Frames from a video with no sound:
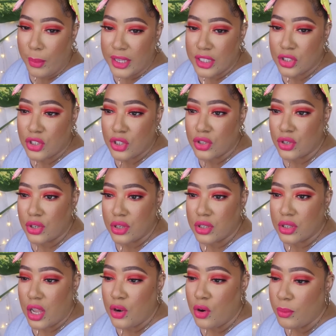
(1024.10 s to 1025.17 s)
my
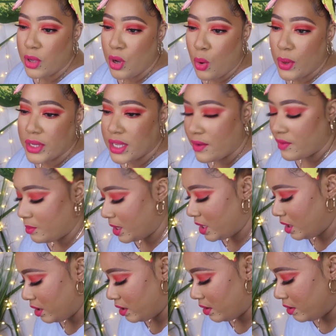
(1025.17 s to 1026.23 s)
scissors i normally always have them in
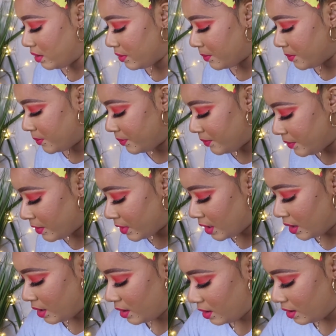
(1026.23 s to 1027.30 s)
here
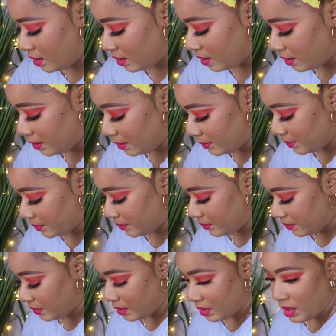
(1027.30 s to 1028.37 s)
um
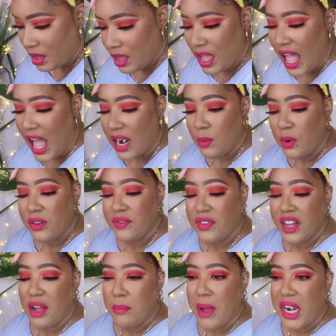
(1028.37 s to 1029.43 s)
I don't want to
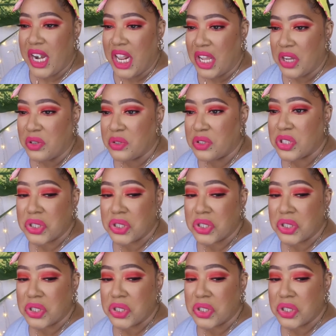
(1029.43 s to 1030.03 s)
fuck up my nails.